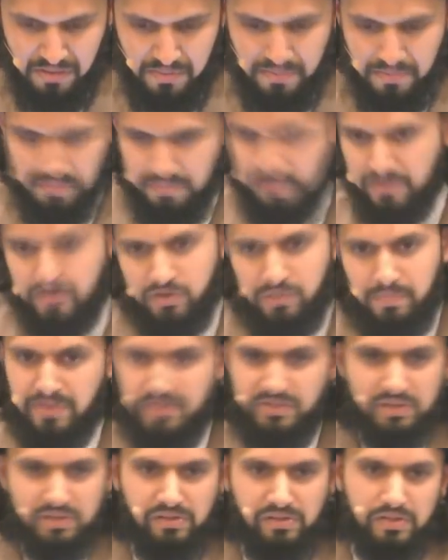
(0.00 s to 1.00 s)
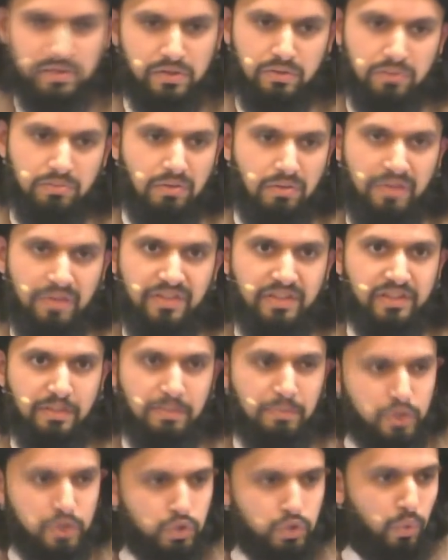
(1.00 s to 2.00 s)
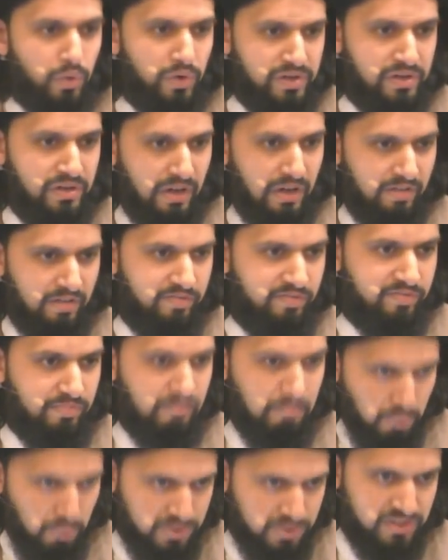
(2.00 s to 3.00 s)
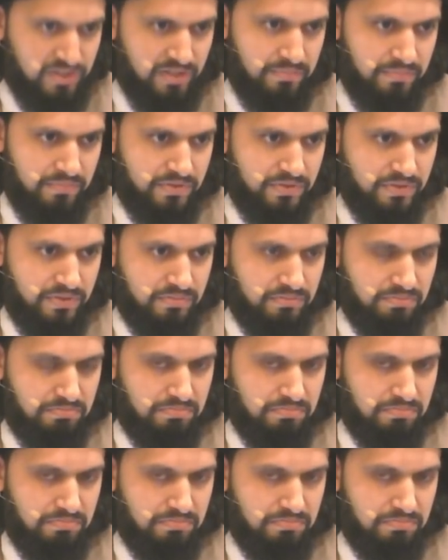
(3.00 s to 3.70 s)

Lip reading: These are basically I think the majority of Muslims,